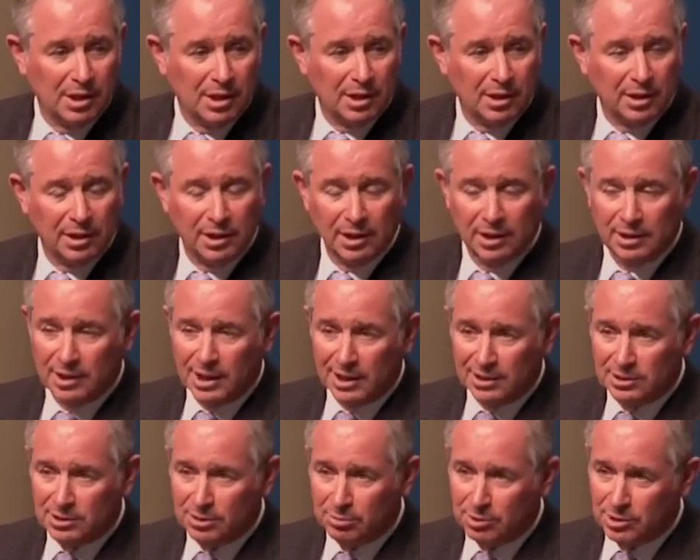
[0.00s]
Uh, and
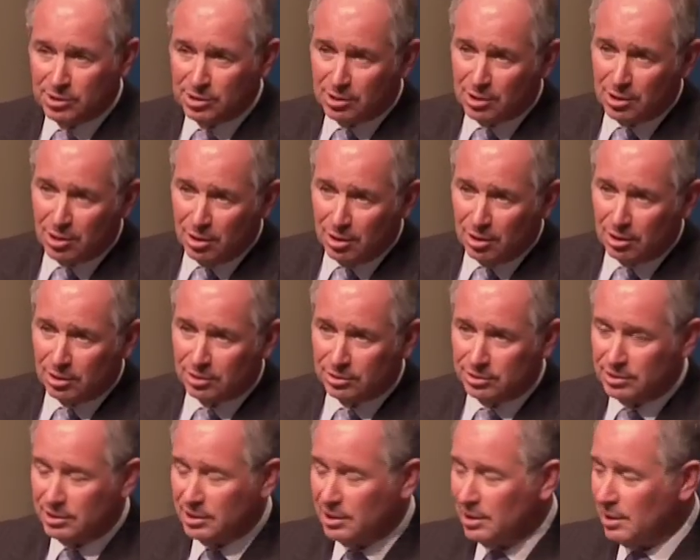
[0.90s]
that's what's
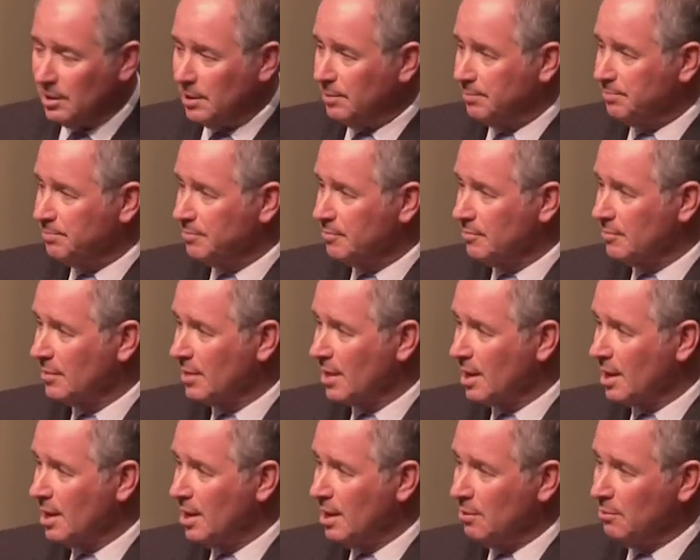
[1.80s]
called, um,
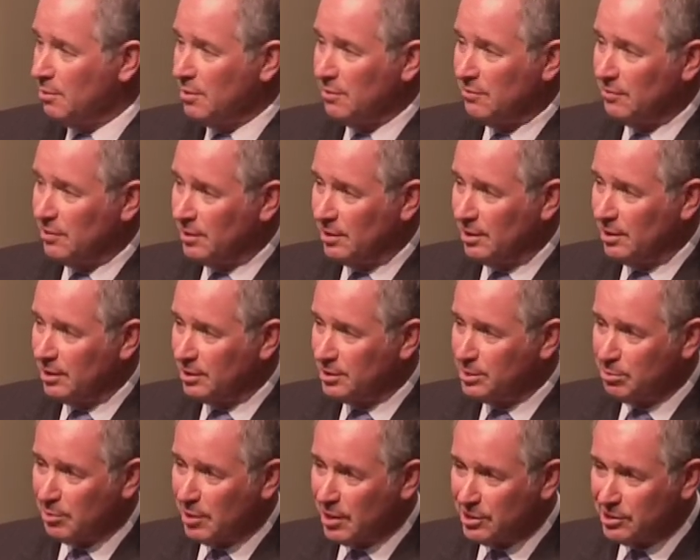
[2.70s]
we have an
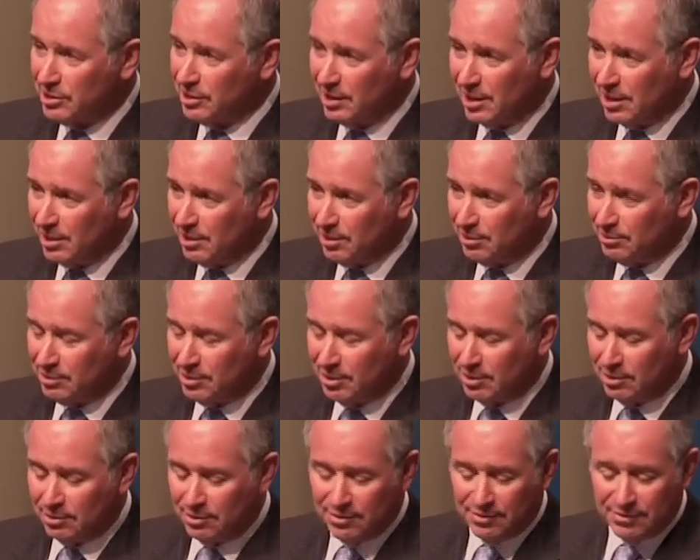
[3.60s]
expression, I don't
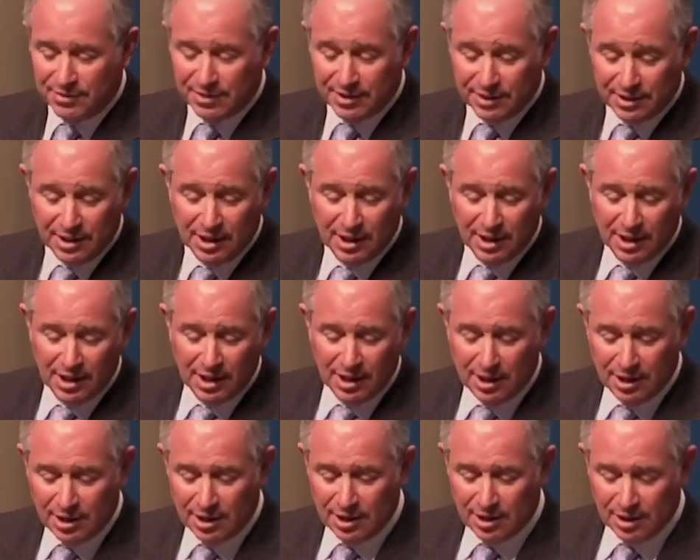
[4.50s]
know if it
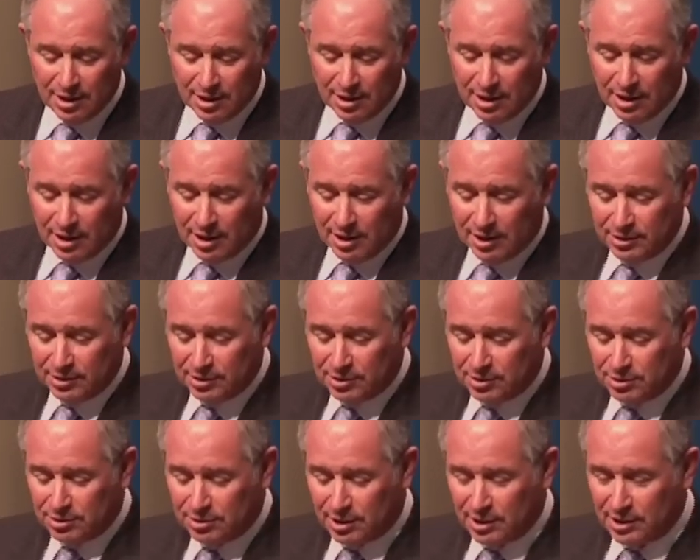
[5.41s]
uh,
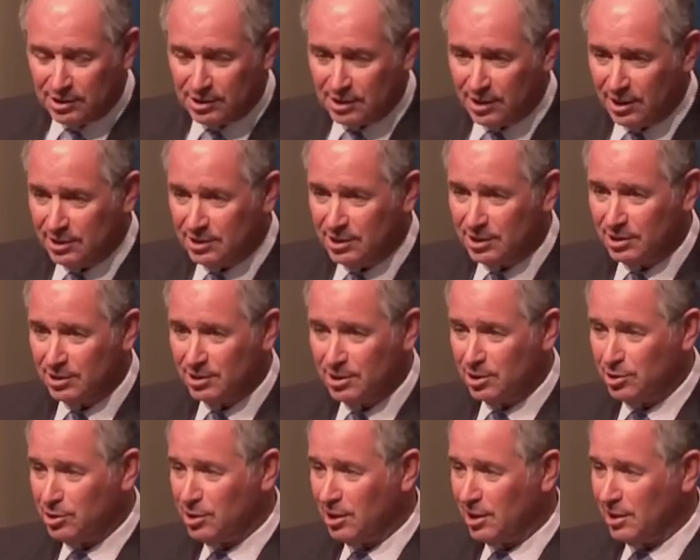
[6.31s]
translates
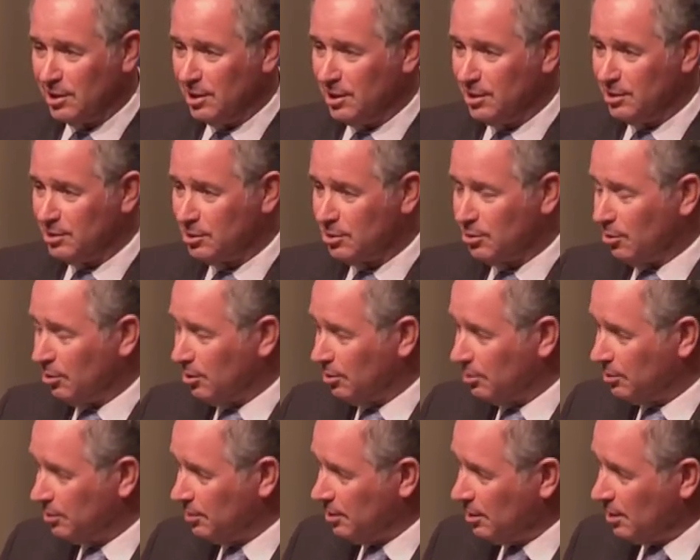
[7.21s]
into Chinese,
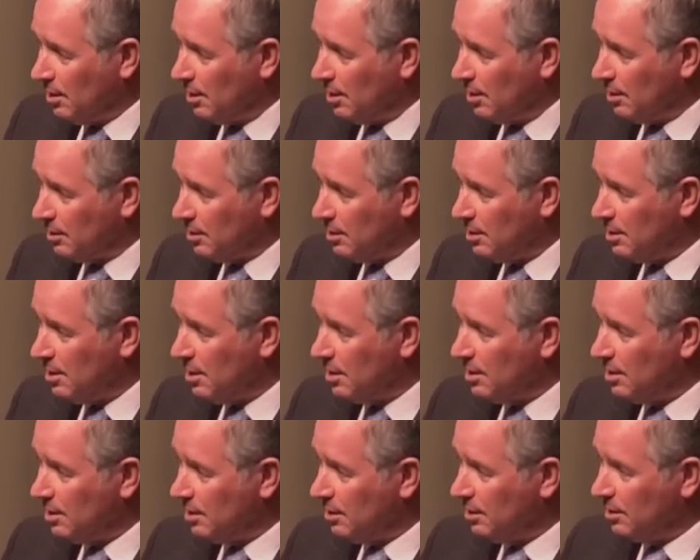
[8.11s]
called uh,
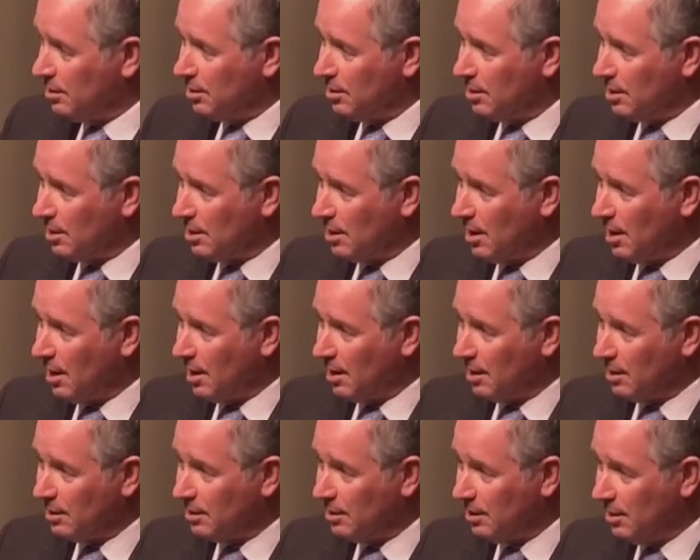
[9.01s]
kicking the
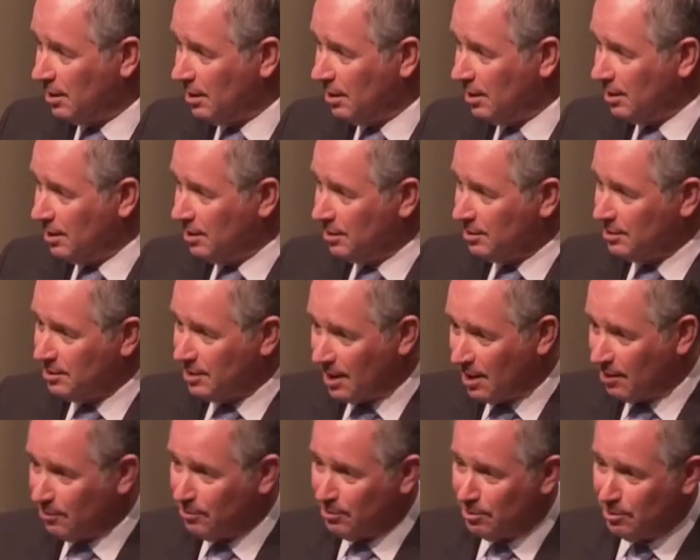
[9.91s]
can
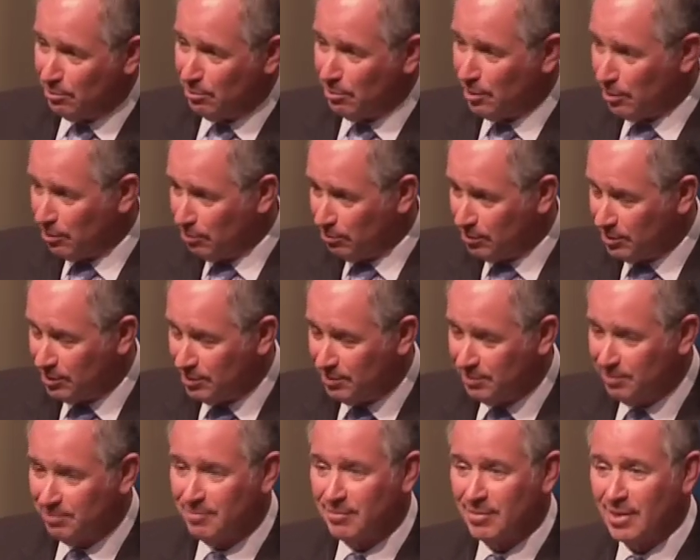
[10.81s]
down the road.
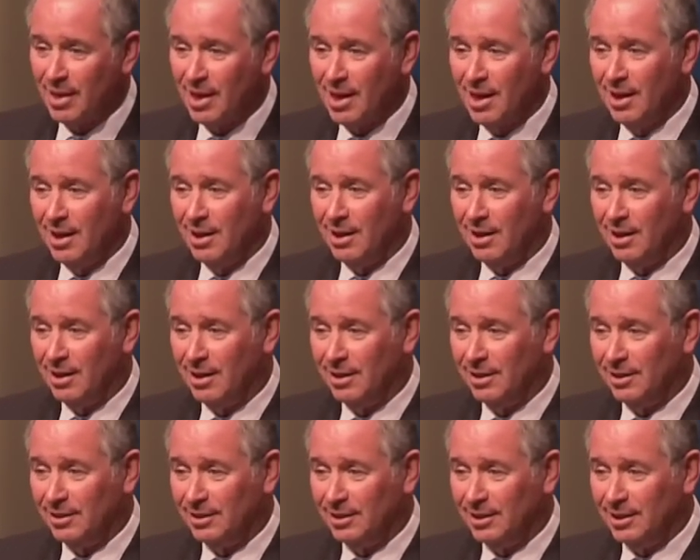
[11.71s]

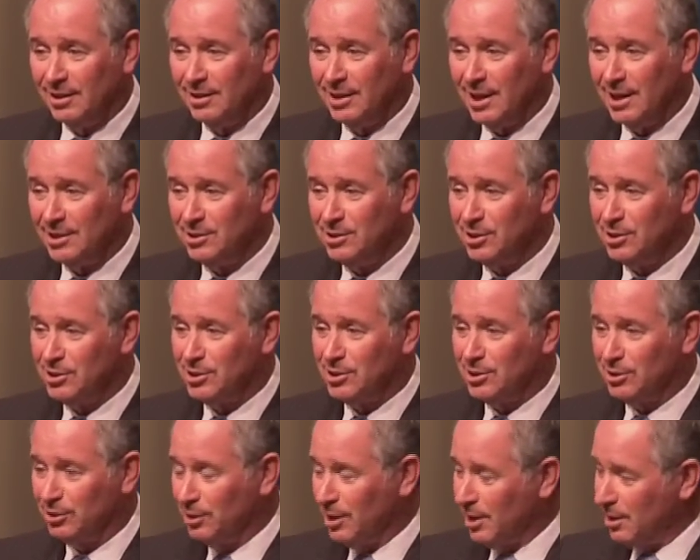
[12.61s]
Uh, and that
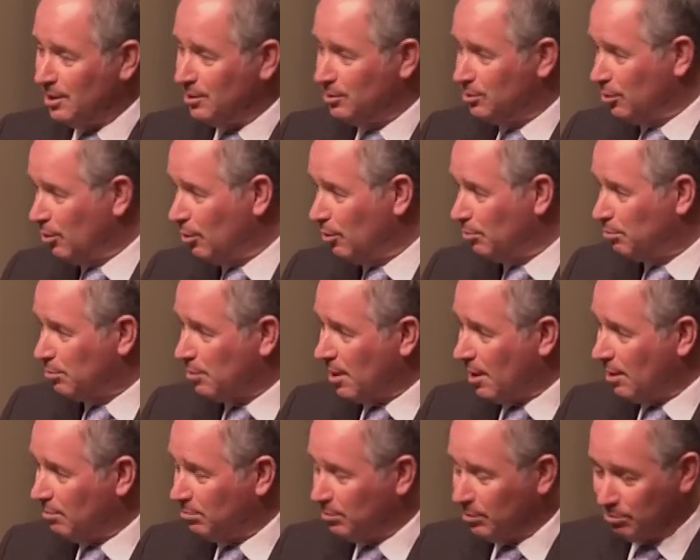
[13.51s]
just delays all
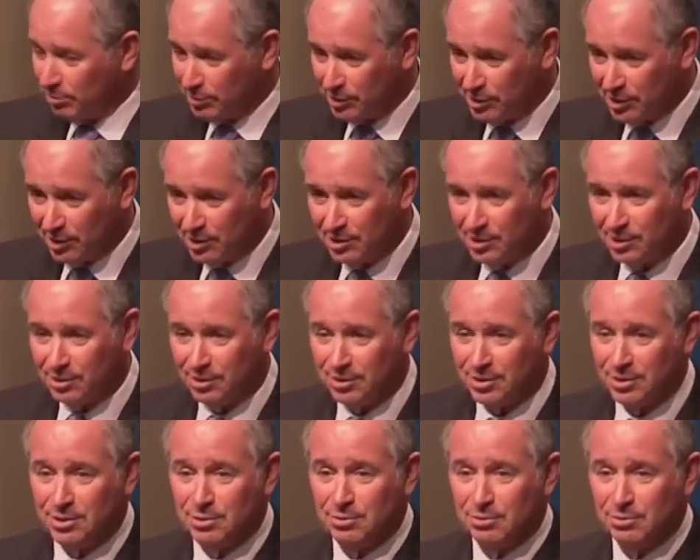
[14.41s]
problems until the